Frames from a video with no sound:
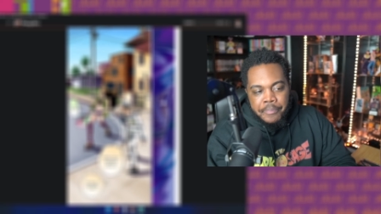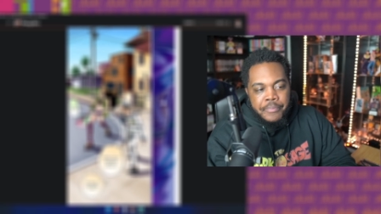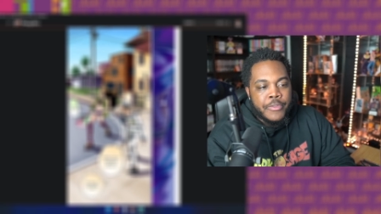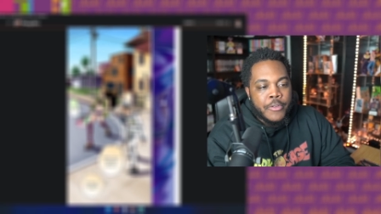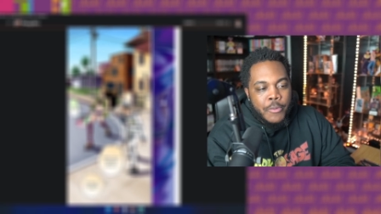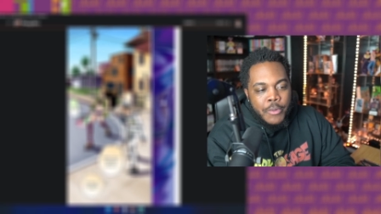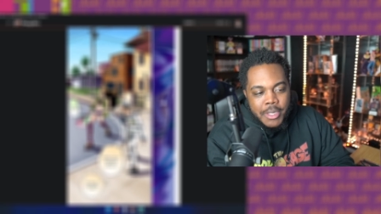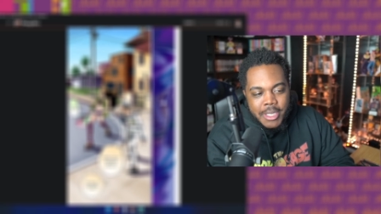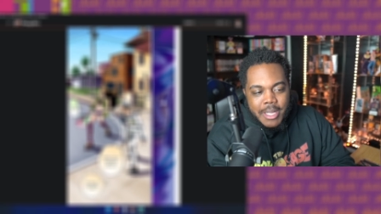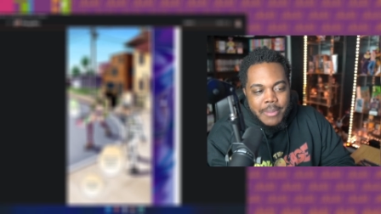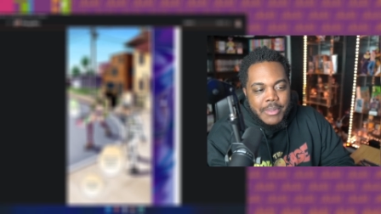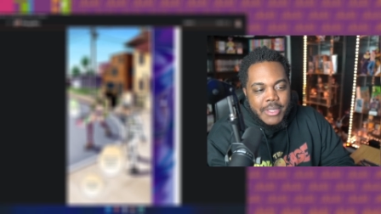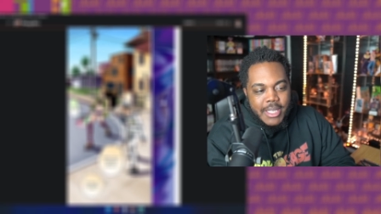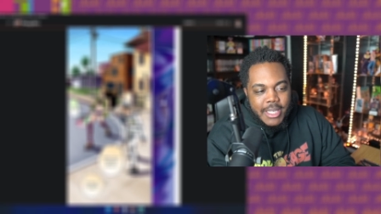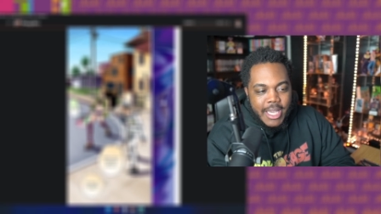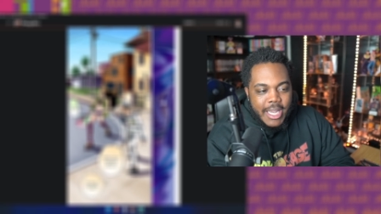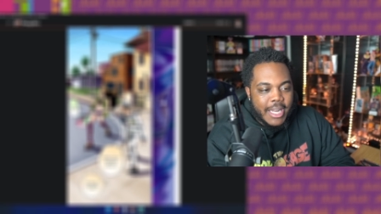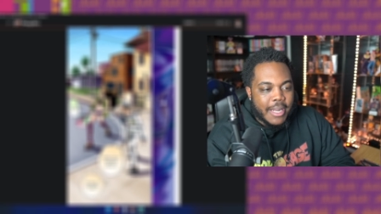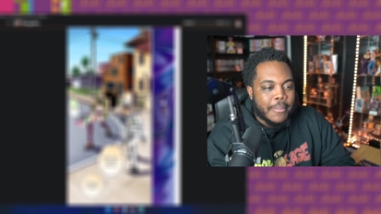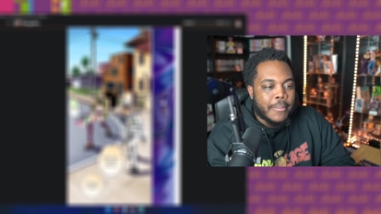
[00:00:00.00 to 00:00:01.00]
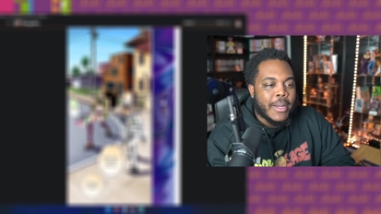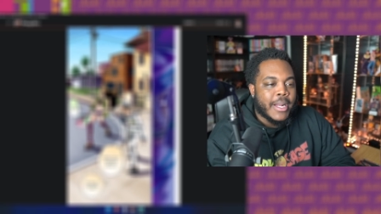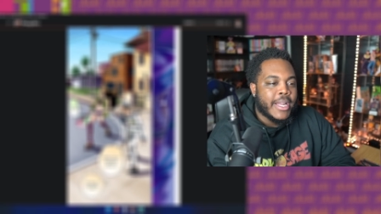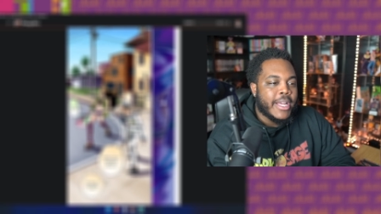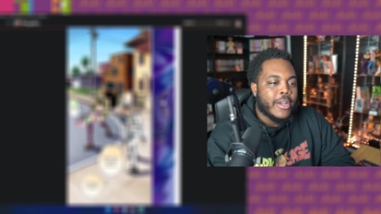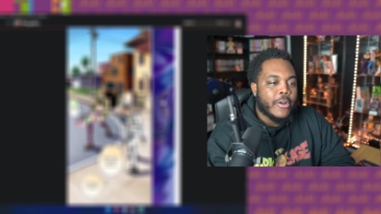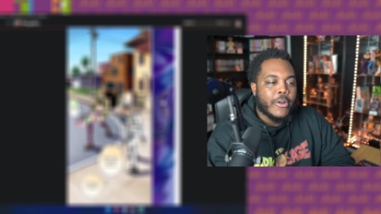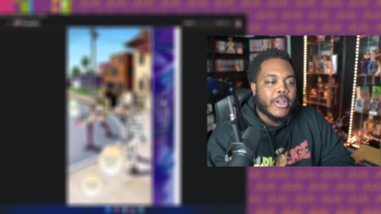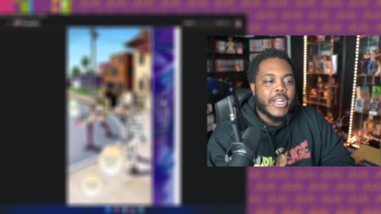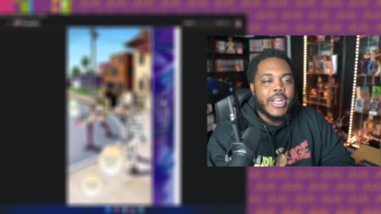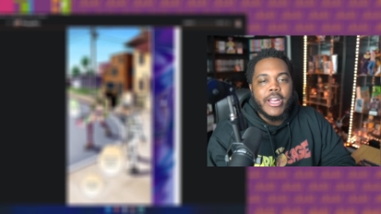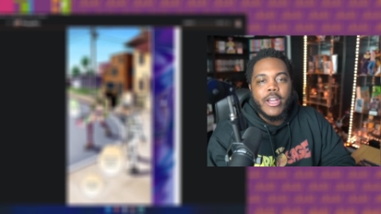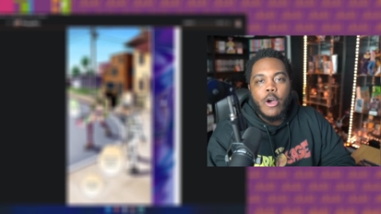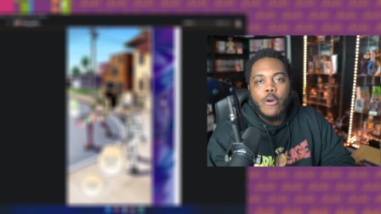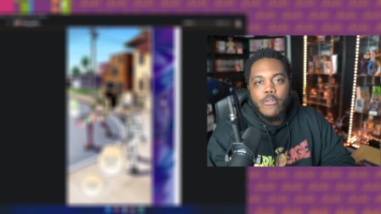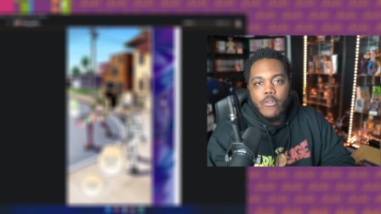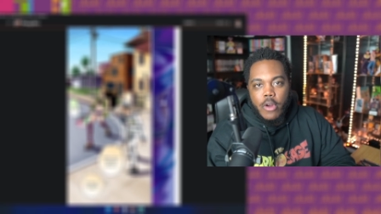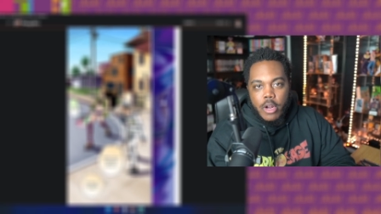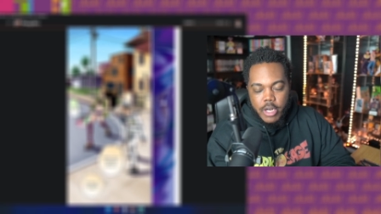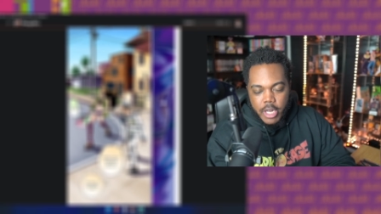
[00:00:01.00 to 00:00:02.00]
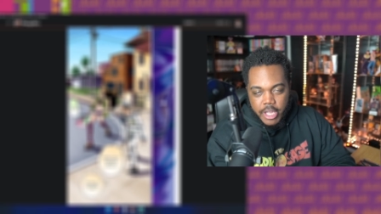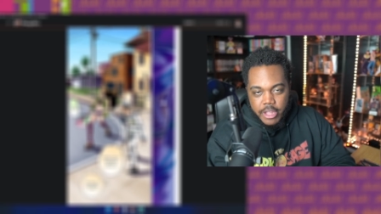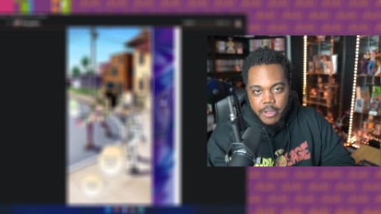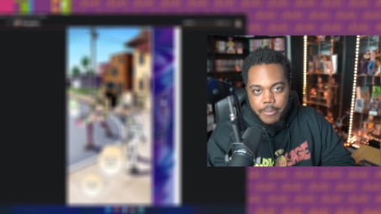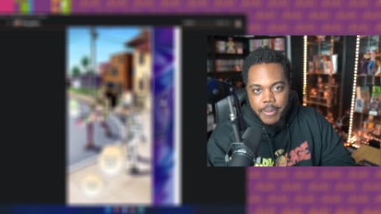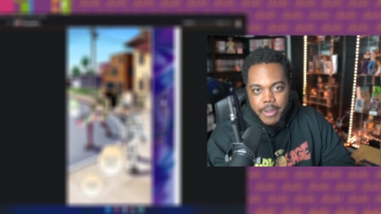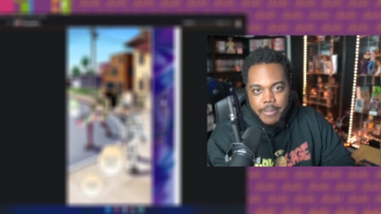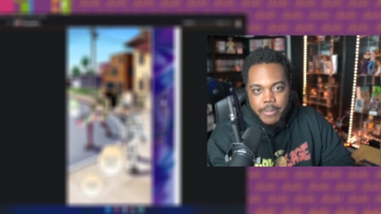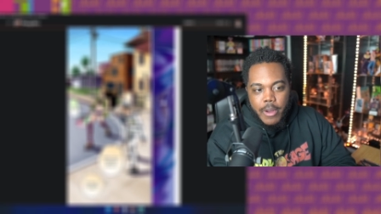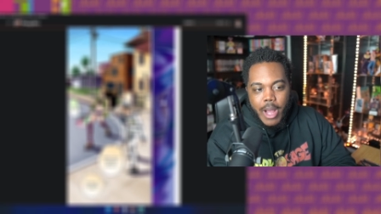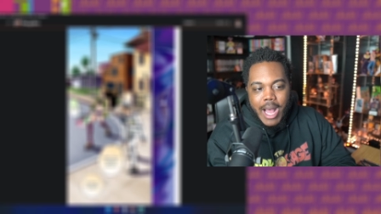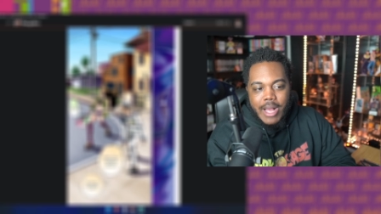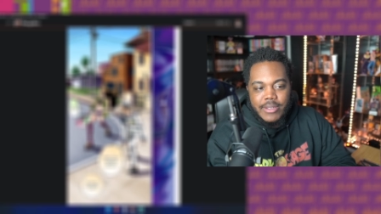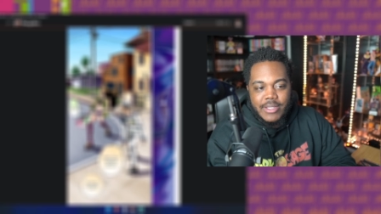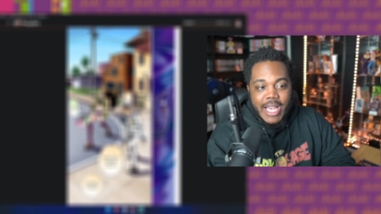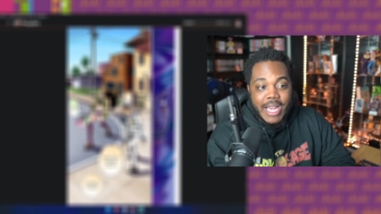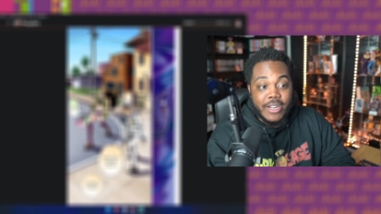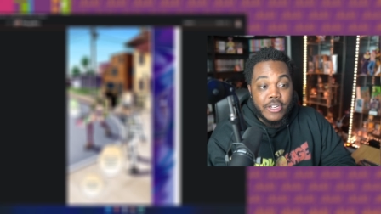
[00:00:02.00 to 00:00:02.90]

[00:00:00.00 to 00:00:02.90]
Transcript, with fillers: when it comes to getting money or getting over on other people outside